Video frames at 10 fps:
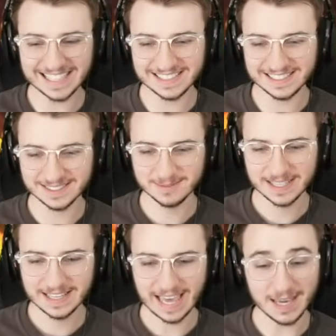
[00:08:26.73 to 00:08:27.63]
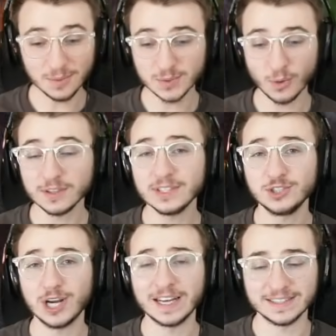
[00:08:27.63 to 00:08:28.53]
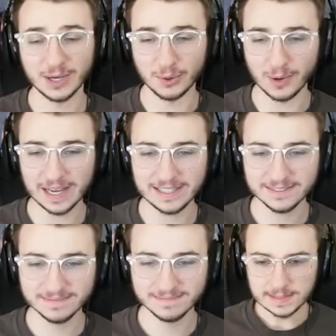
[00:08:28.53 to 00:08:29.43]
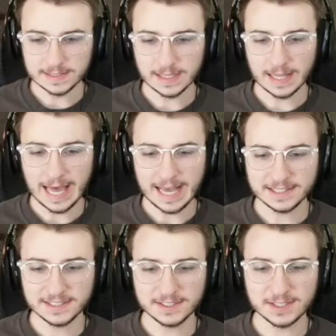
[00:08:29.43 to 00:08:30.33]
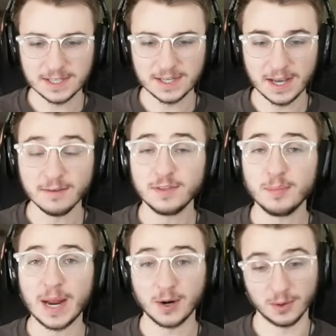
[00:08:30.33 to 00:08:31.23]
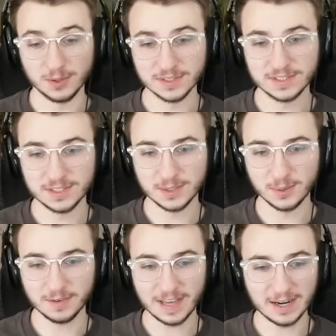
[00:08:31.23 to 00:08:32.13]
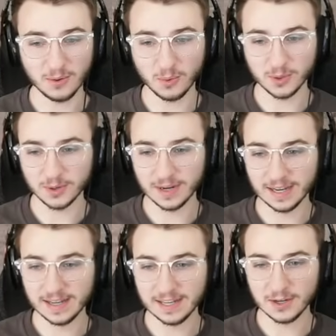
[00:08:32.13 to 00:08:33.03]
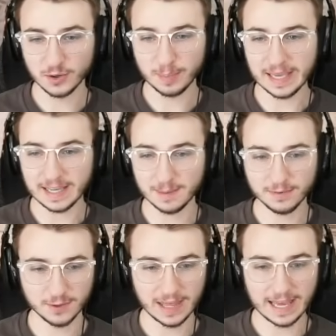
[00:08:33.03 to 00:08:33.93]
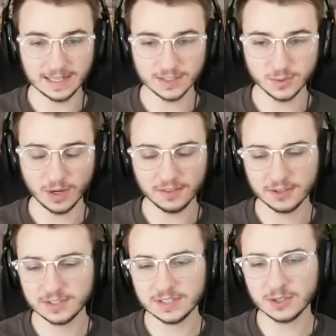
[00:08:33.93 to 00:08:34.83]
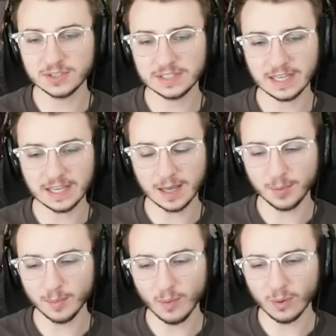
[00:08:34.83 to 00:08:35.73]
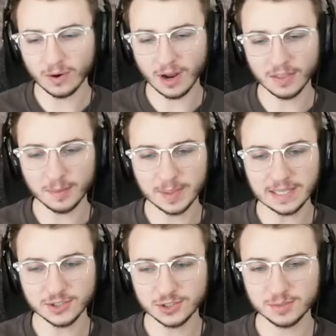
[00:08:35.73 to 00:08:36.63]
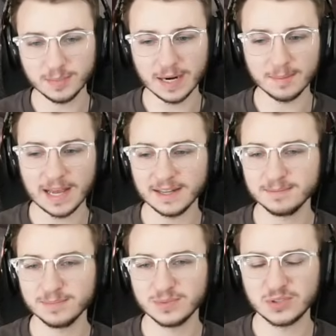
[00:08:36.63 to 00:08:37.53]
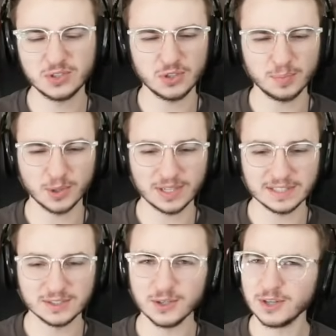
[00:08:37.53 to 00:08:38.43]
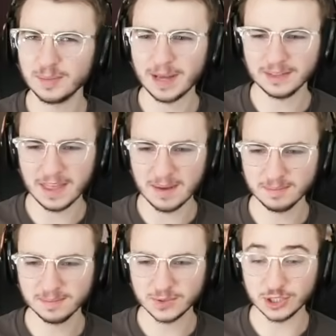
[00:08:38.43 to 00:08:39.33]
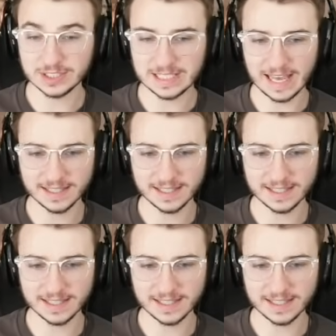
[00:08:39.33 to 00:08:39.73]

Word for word: it! Hey, it was worth a shot, though, right? This is the last of the barrels. We've got to order uh, another pickup for that as well. There's there's a couple more on the beach, but I'm not super concerned about them just